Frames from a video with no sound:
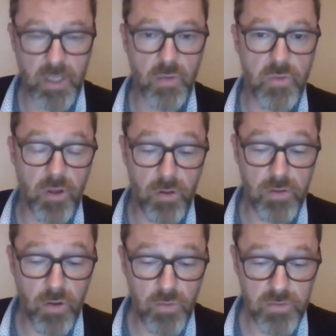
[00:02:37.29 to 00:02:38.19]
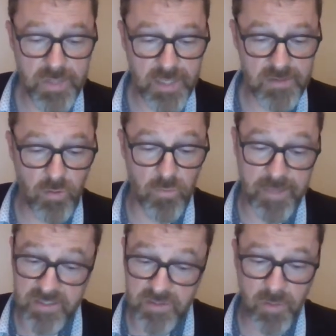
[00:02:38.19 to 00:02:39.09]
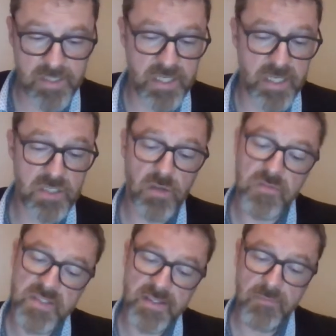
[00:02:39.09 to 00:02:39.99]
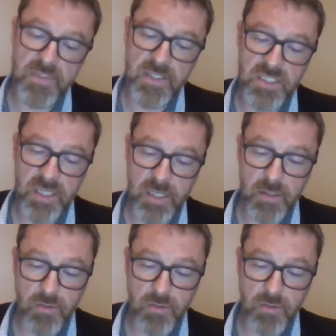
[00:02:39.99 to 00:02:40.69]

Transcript: We all know that contextualization of STEM teaching